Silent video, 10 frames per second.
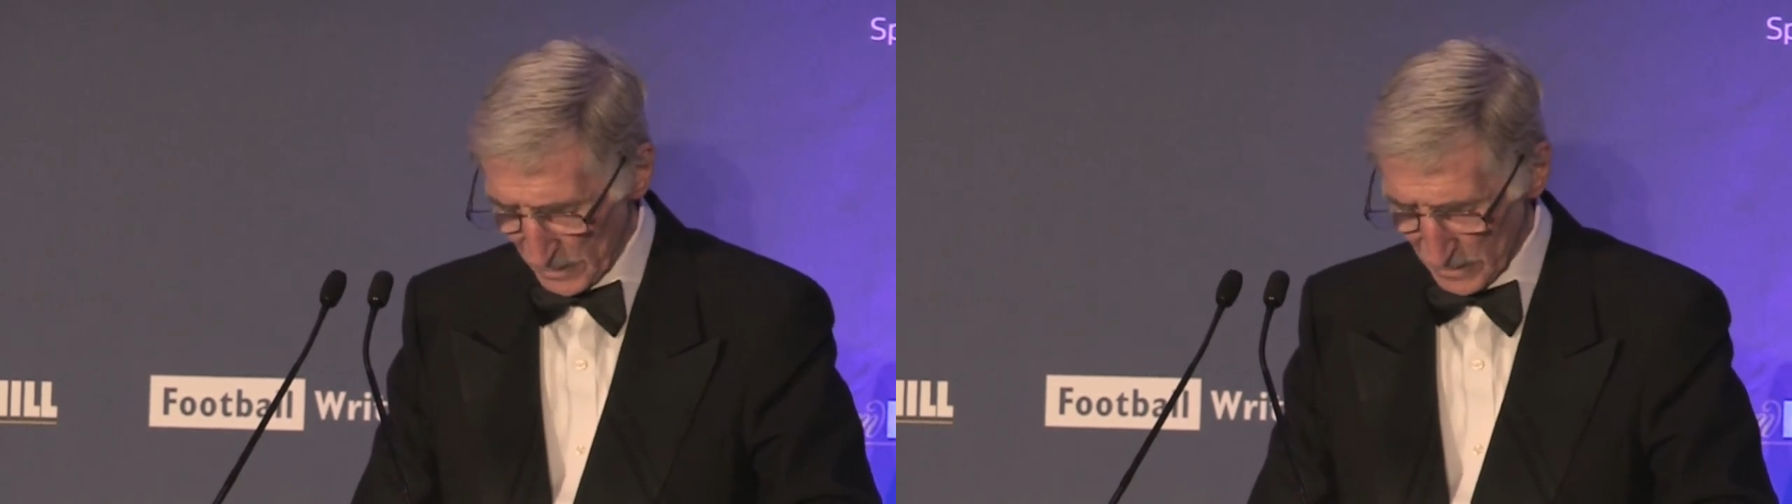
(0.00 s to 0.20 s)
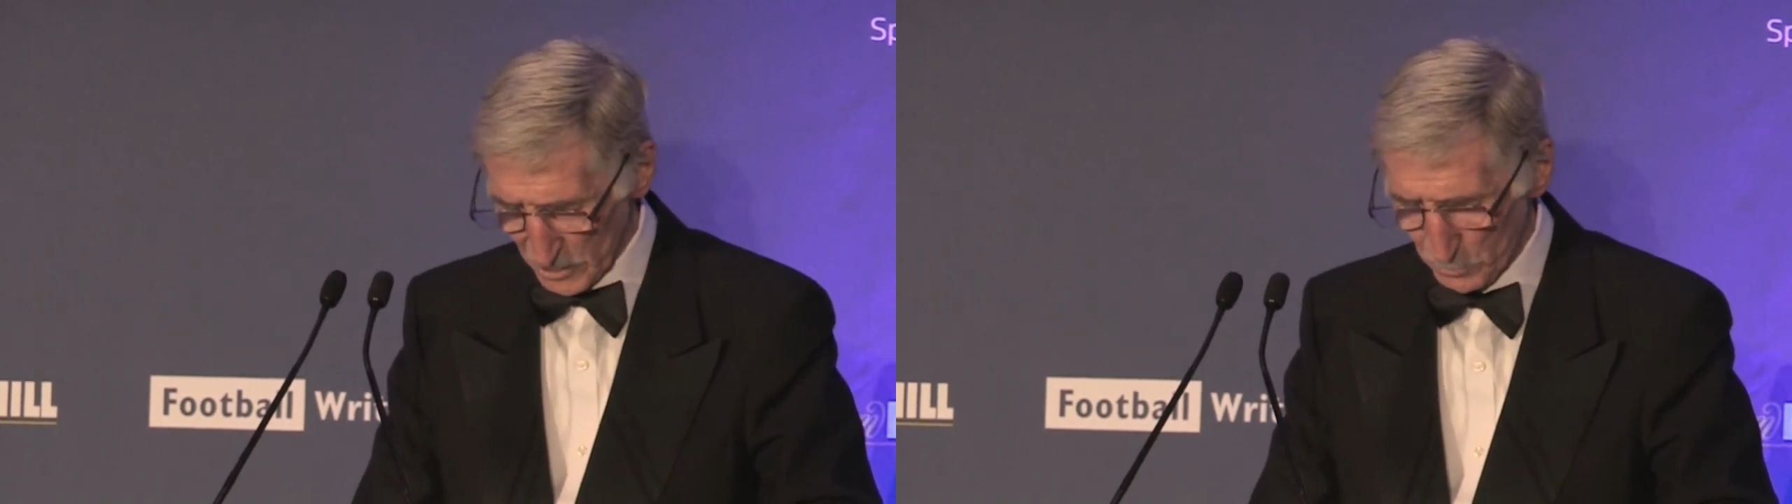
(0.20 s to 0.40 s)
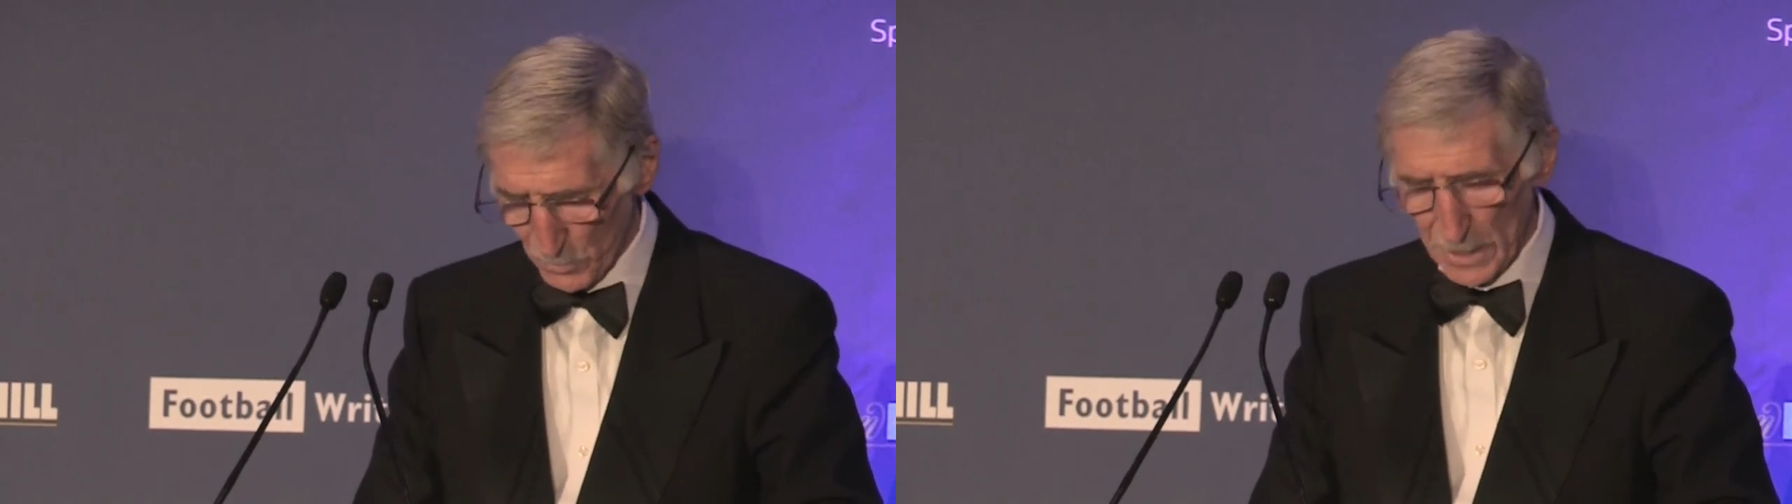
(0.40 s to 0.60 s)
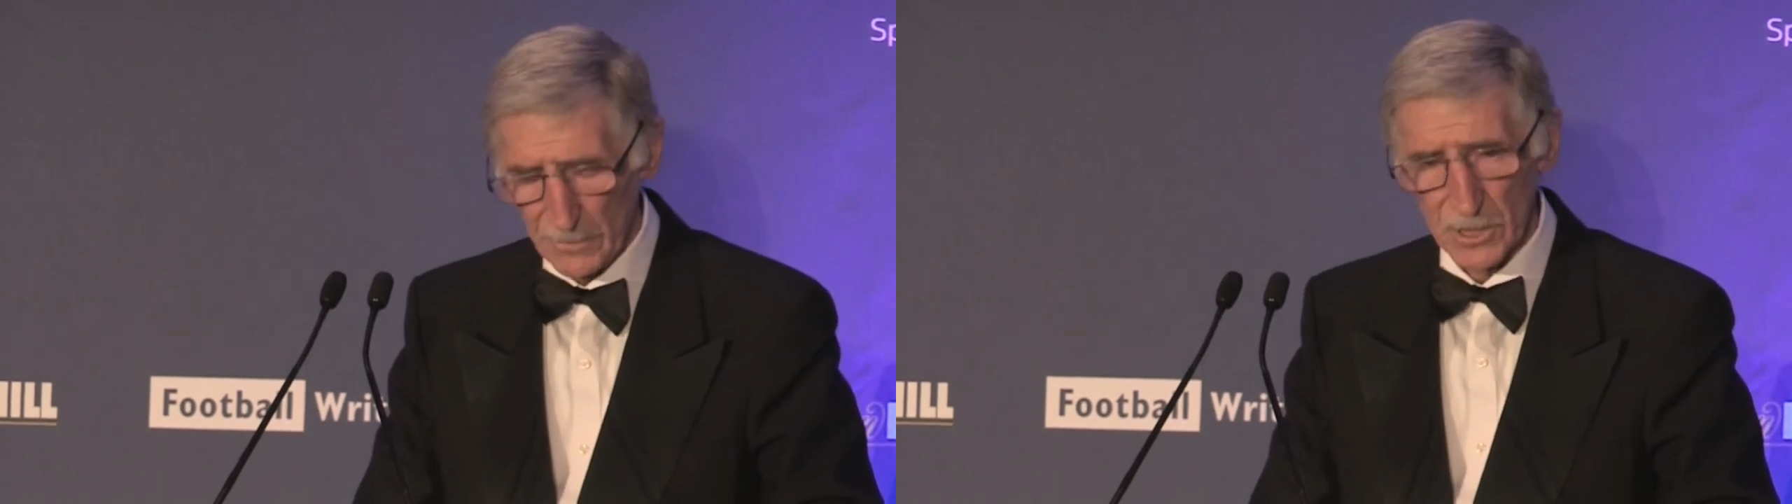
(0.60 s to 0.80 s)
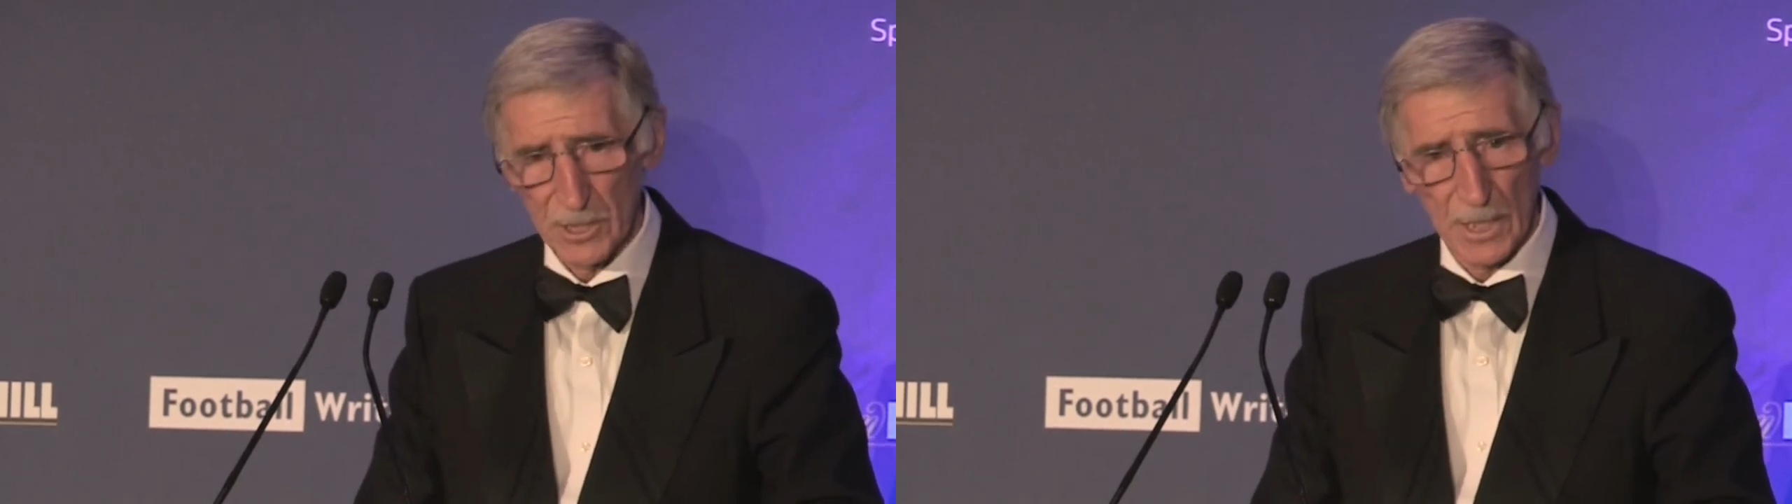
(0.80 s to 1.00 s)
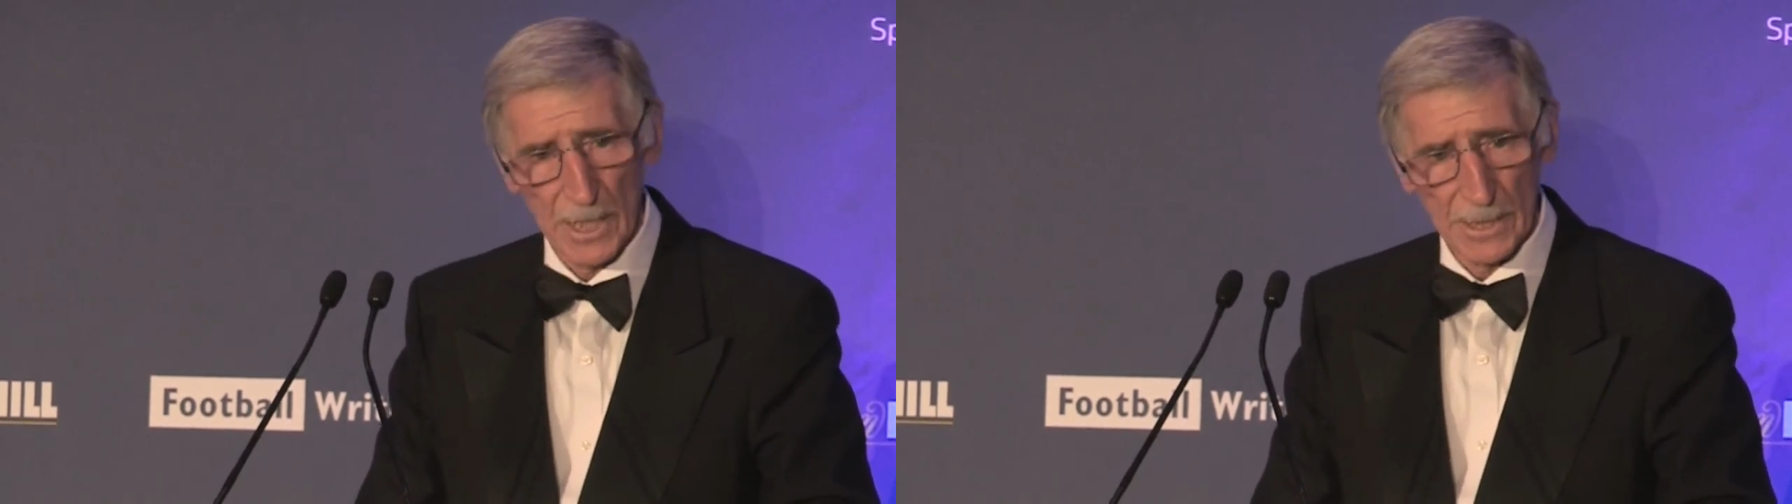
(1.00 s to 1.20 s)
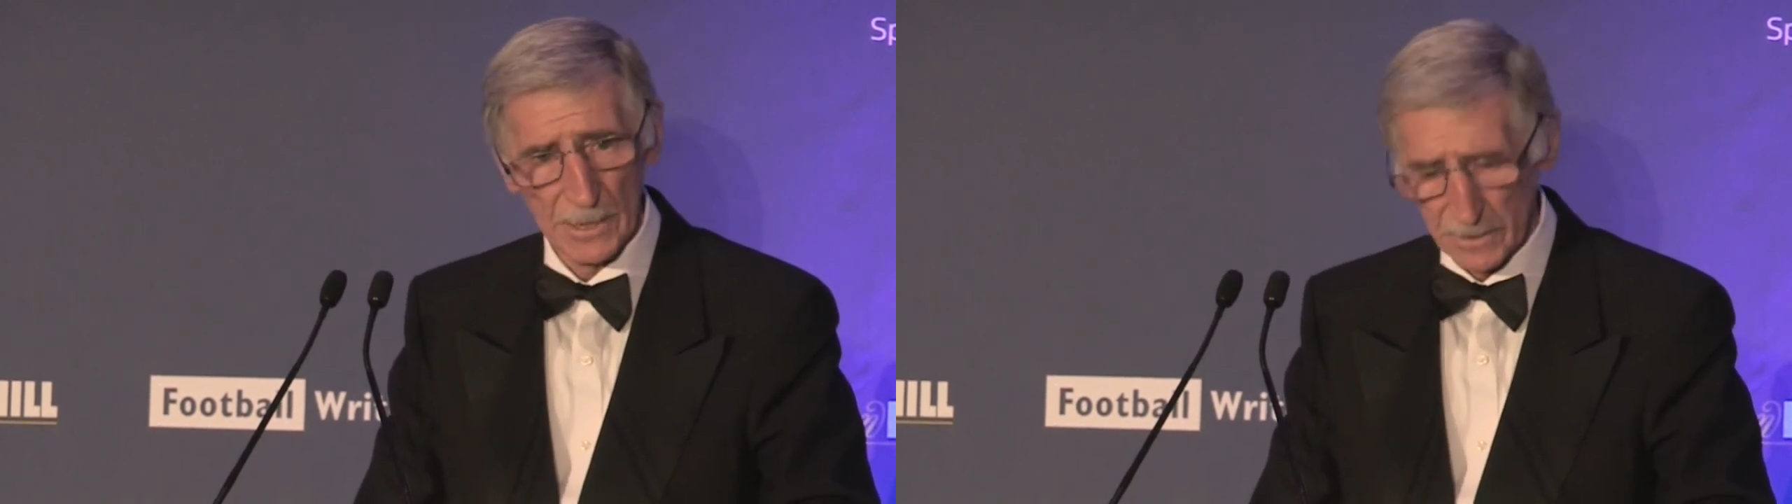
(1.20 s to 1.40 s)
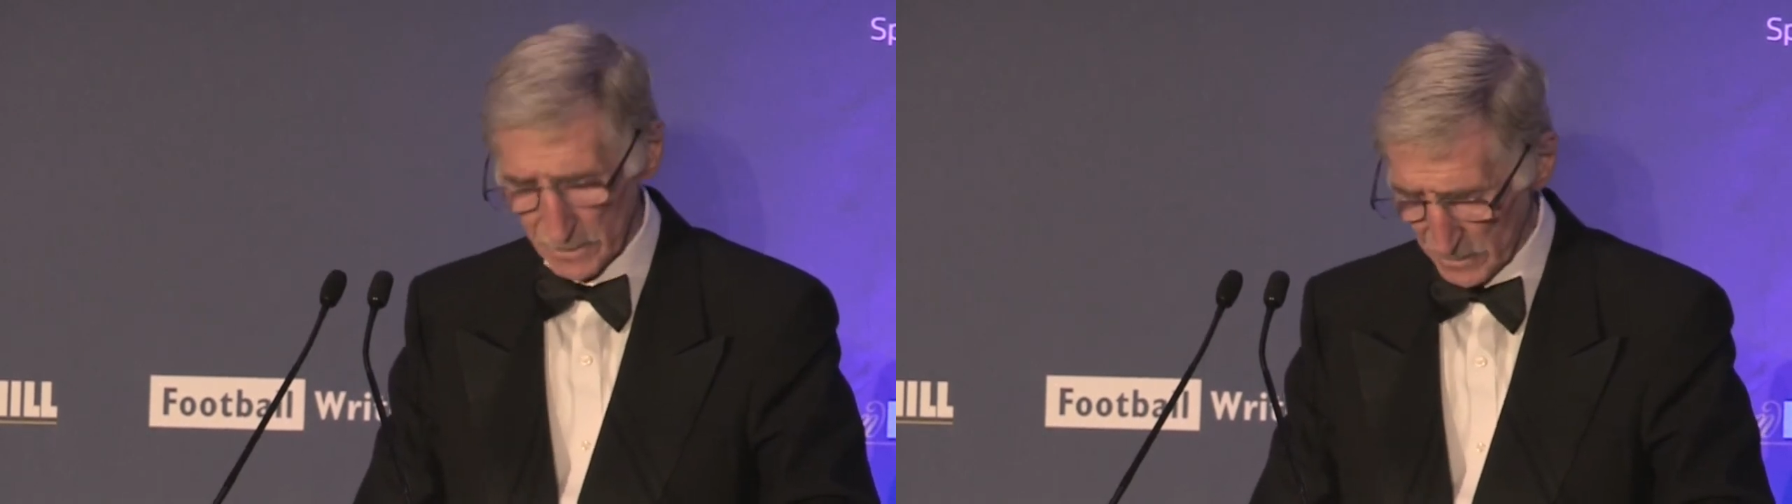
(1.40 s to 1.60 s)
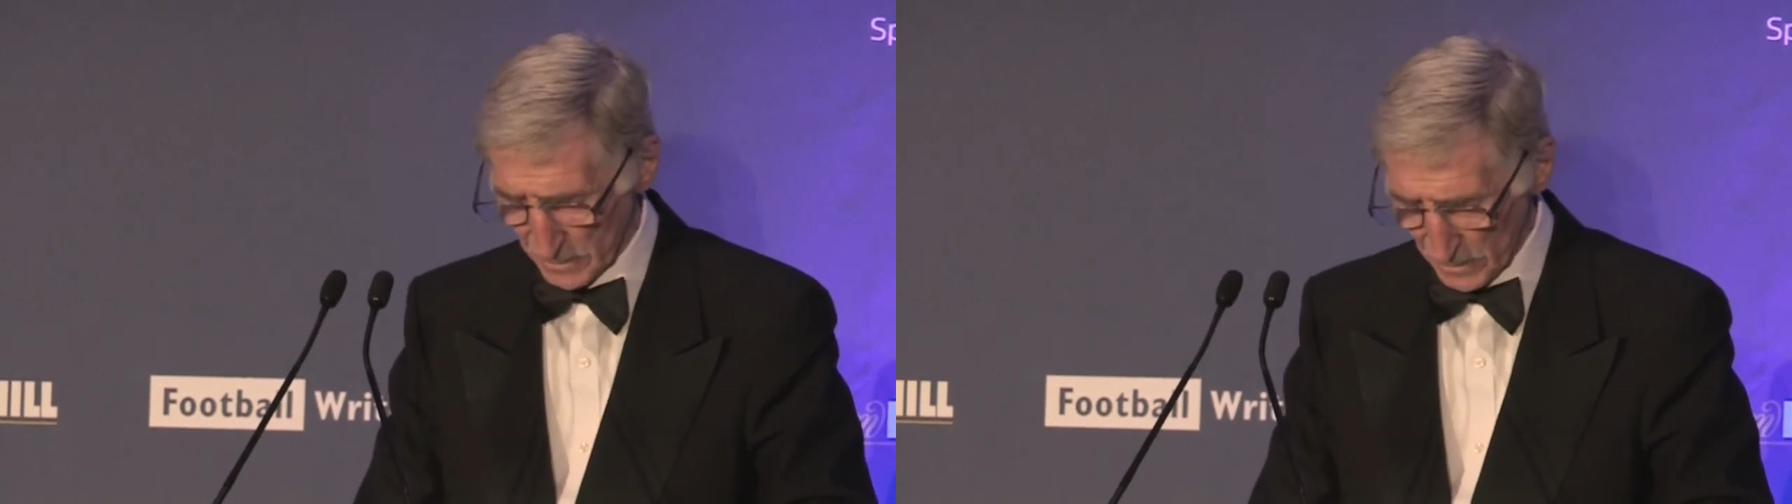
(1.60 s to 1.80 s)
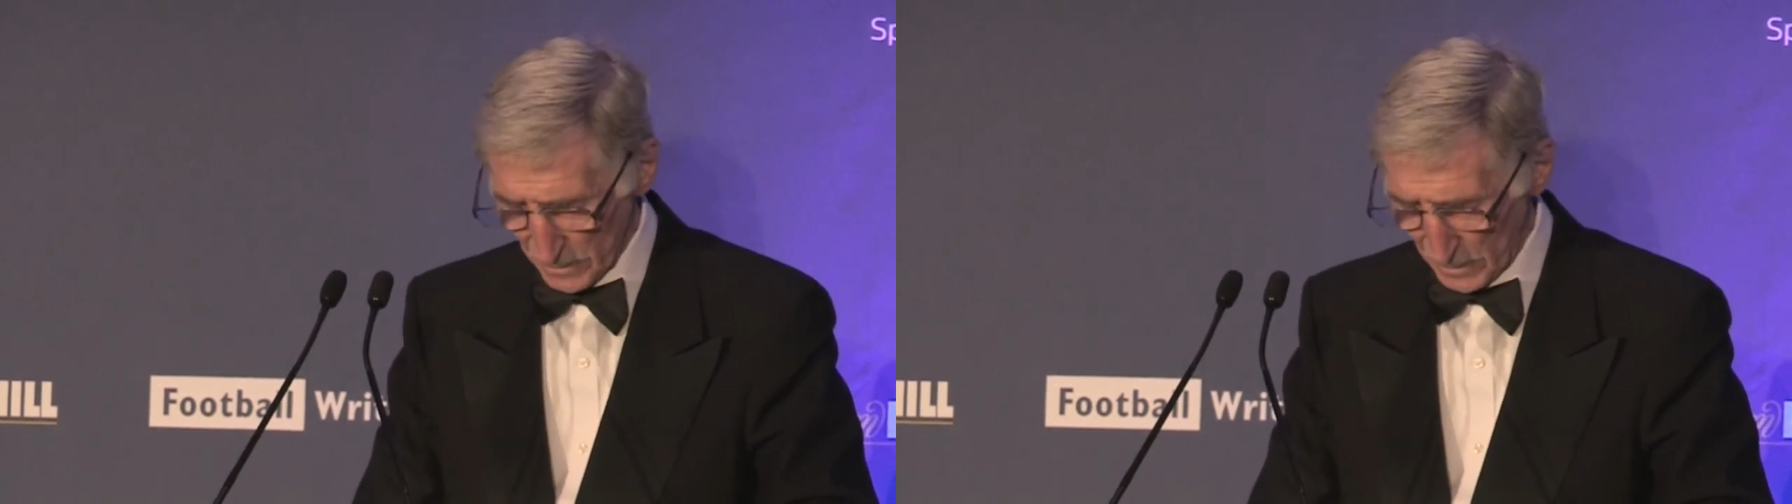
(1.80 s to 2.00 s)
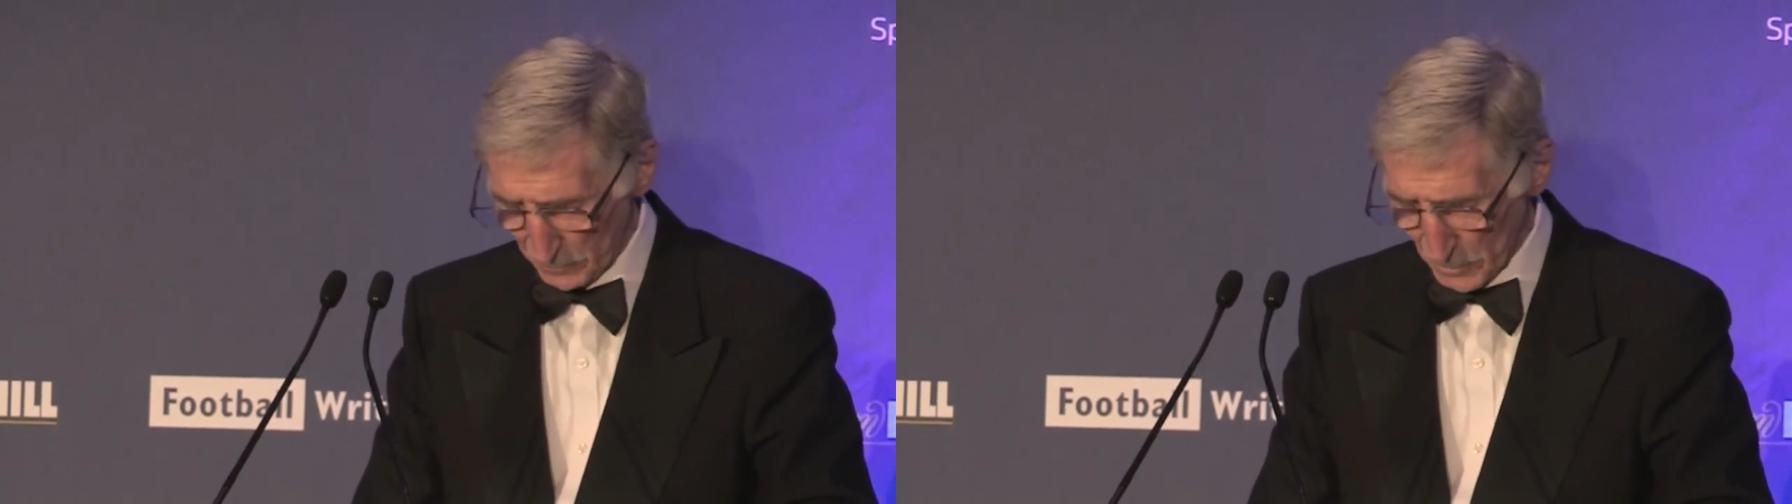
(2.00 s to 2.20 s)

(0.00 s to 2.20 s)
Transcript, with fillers: and as brave as a lion. I